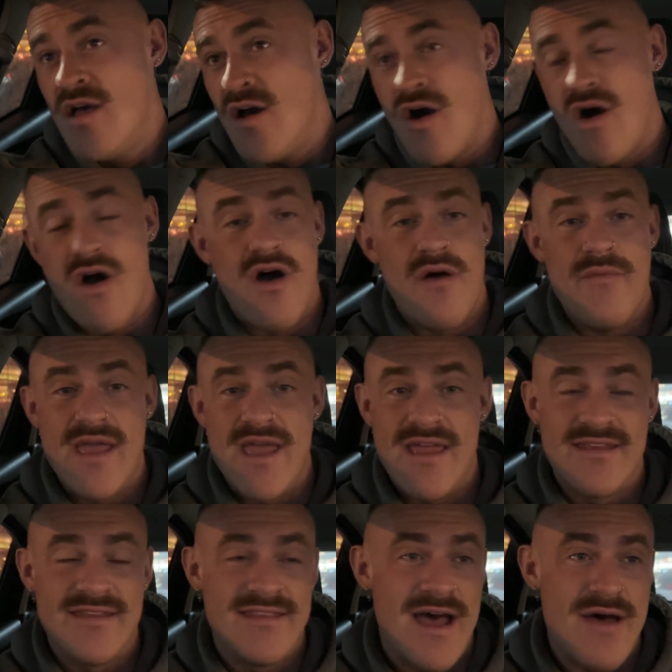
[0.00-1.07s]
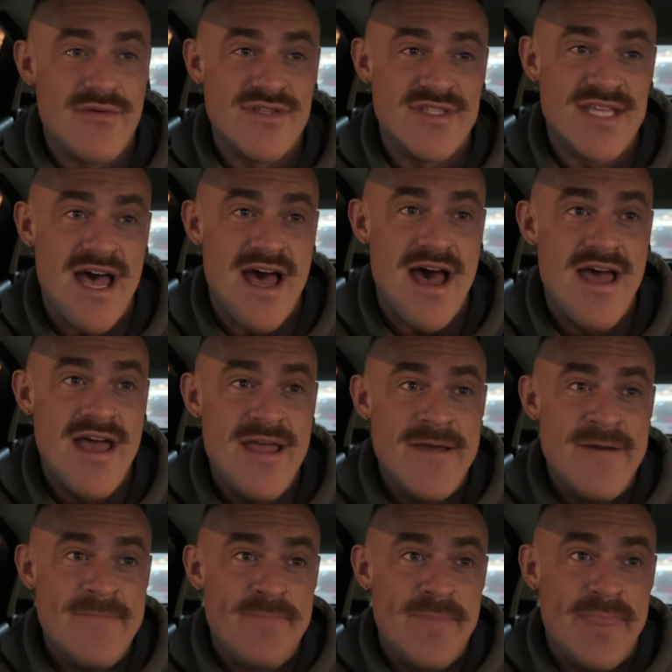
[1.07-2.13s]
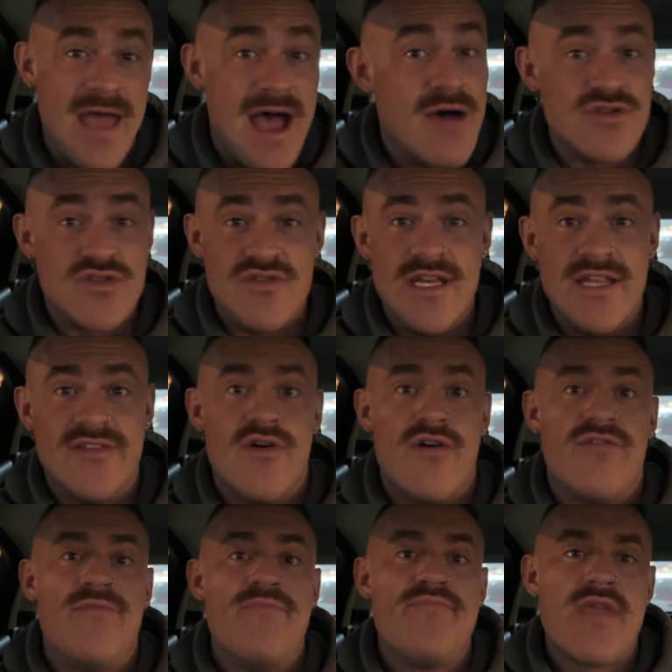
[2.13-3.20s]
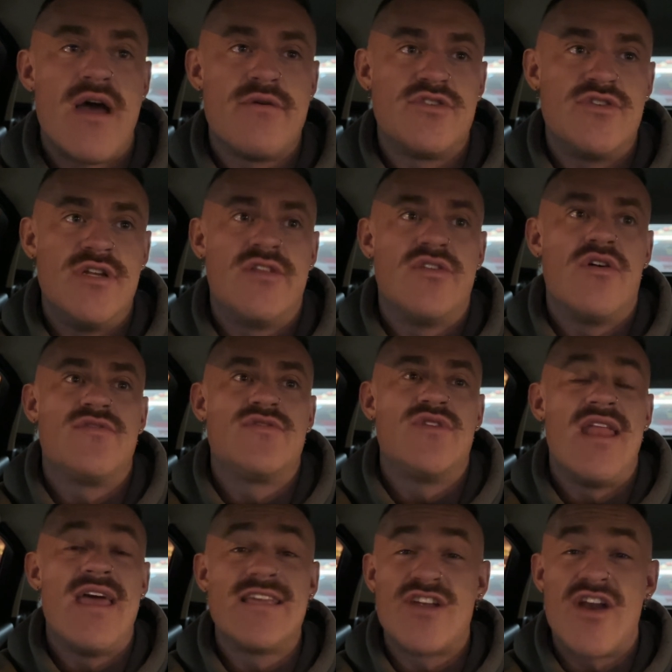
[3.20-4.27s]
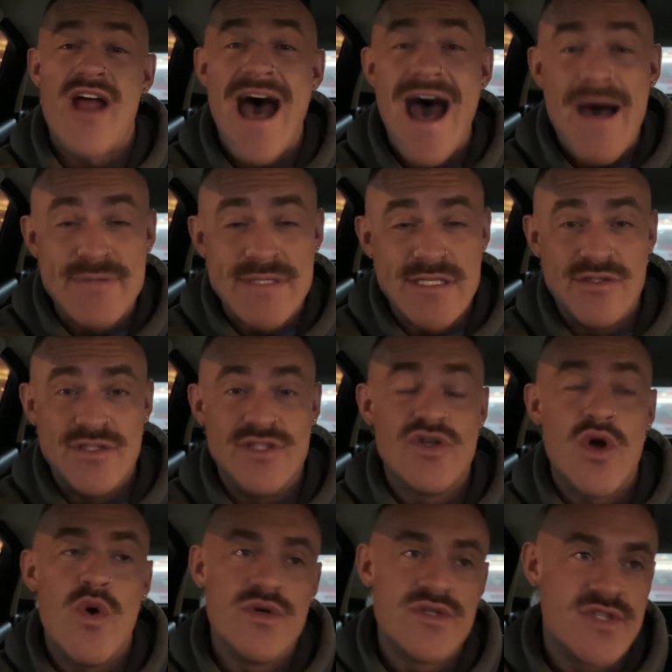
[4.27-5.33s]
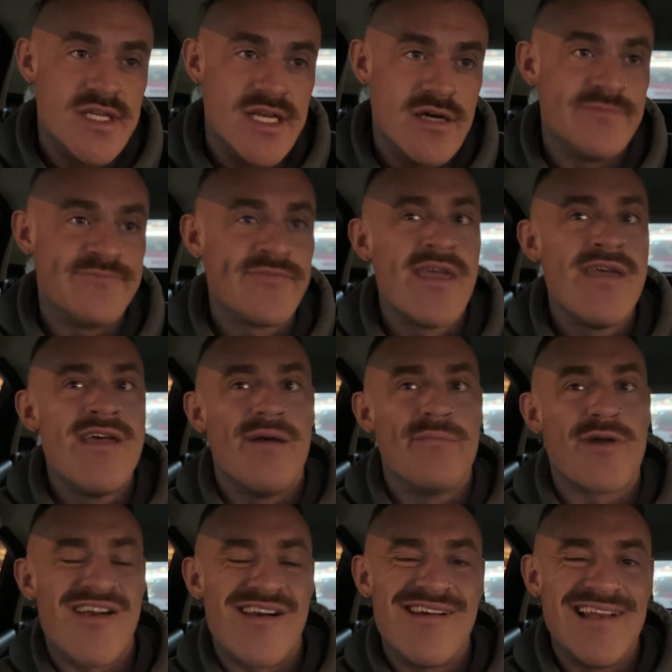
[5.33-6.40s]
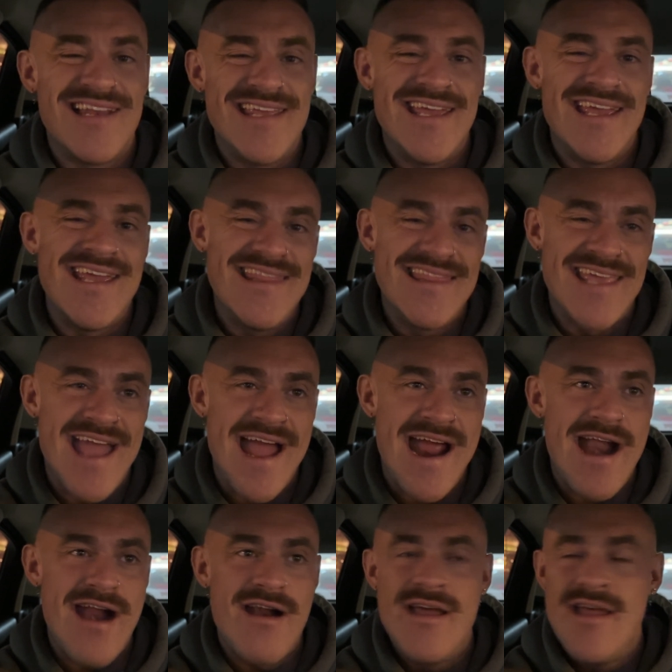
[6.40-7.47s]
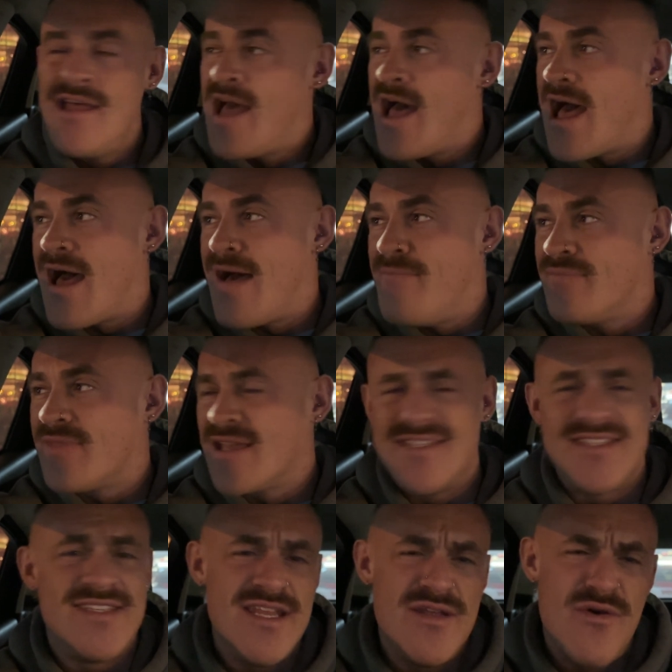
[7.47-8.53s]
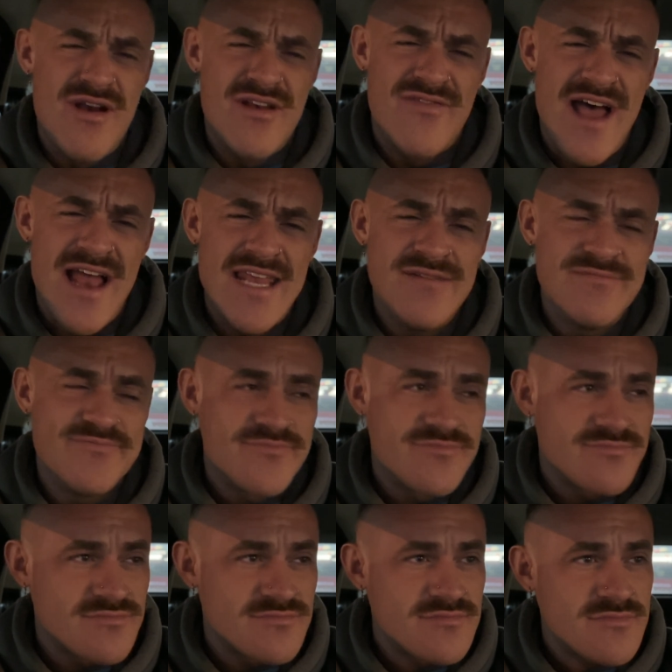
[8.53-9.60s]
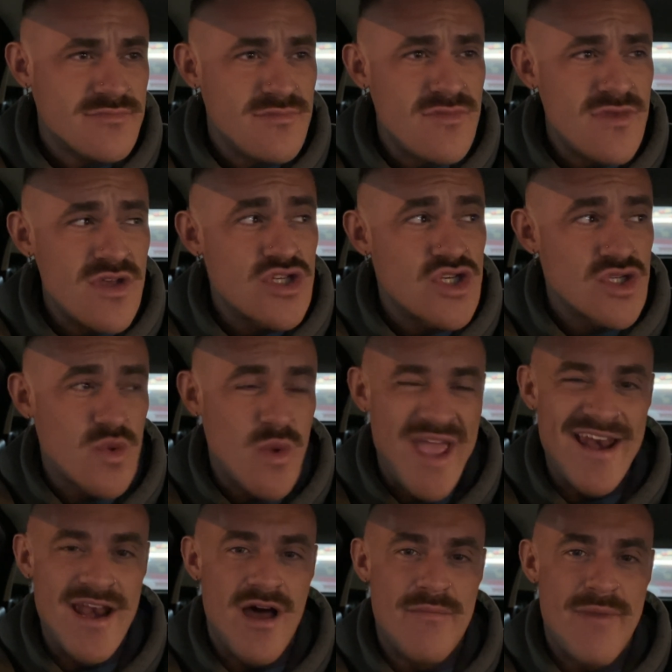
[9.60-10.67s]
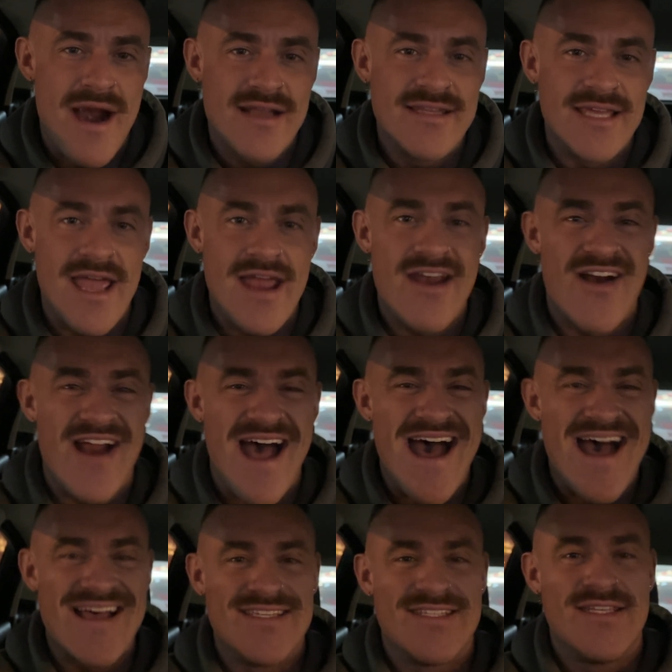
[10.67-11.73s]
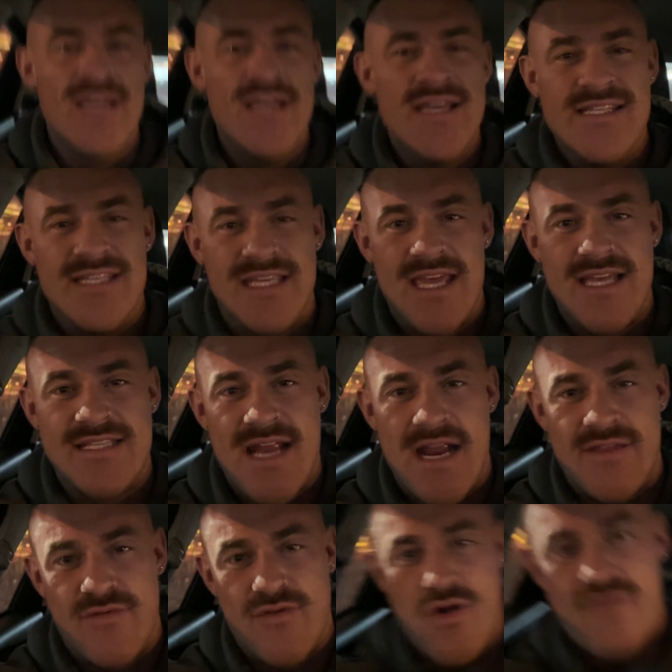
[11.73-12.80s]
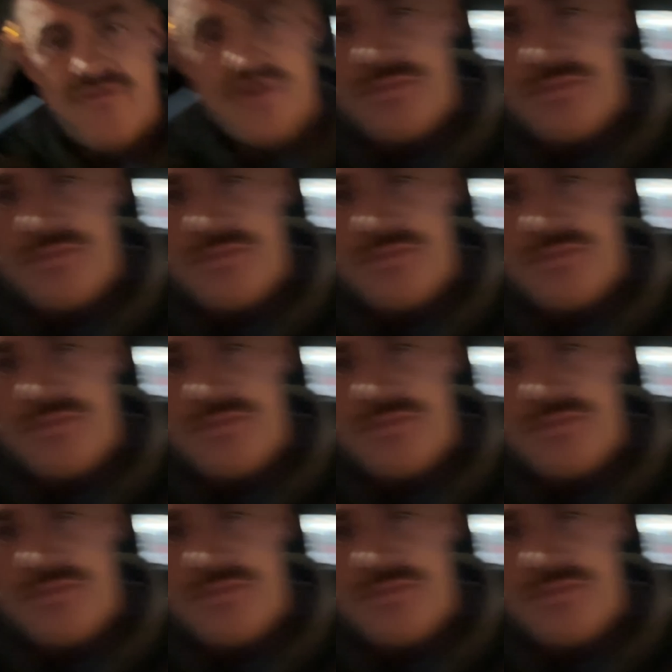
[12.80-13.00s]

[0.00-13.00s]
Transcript: Oh mate, that was really tough. That was really tough. So legs are absolutely toasted now. I'm currently in the car in Steroid Valley, just waiting on Mark to get here, as to kickstart the recovery